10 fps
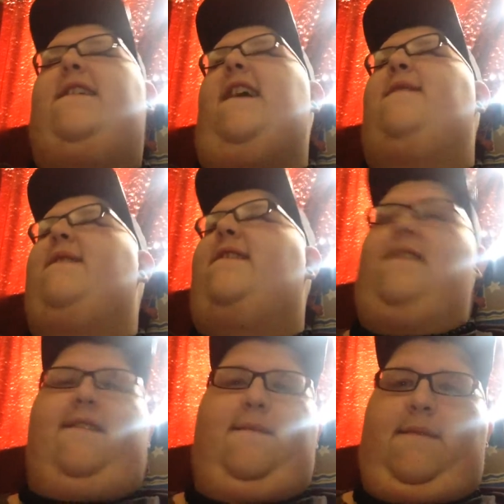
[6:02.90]

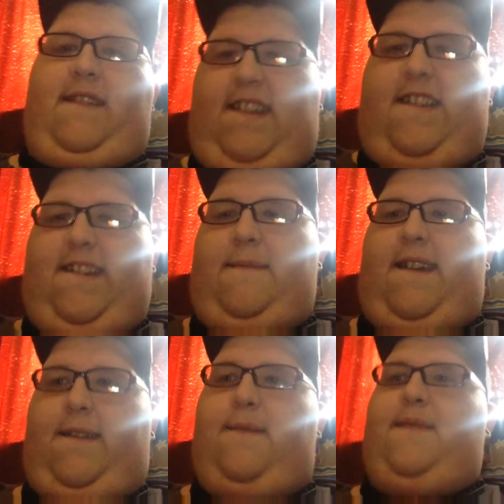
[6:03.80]
this is just my
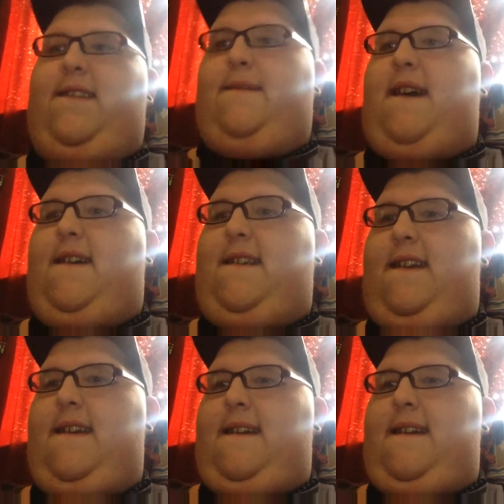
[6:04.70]
2 bits about it.